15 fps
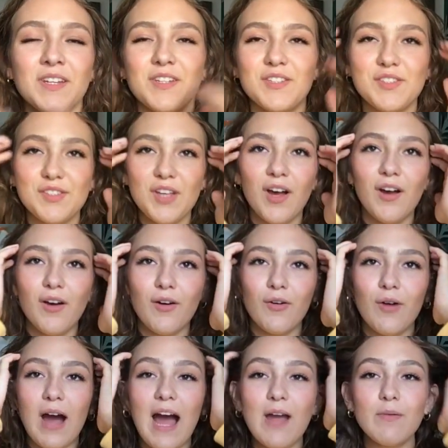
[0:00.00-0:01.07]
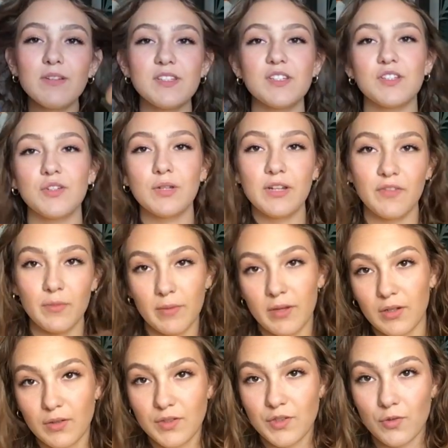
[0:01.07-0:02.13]
So I went to two different
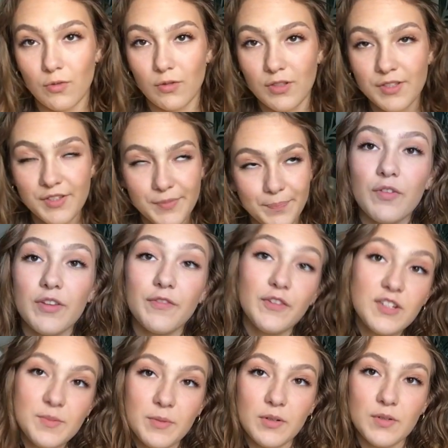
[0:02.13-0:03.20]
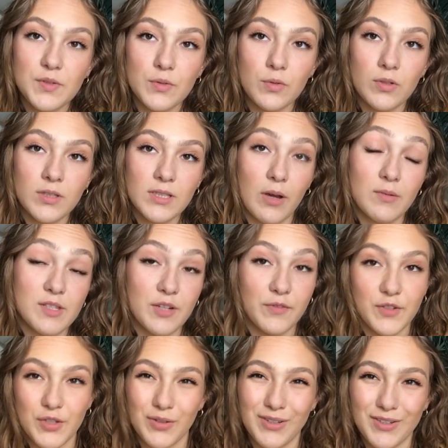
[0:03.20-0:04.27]
middle schools. For the first middle school, I was there
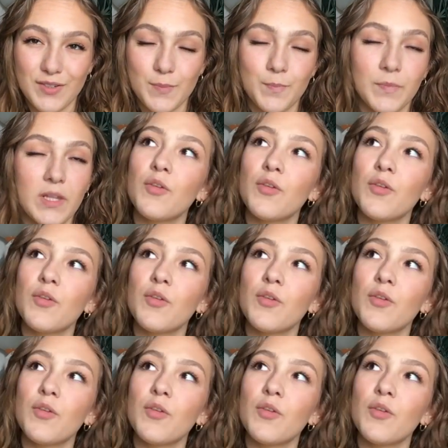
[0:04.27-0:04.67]
for 2 years.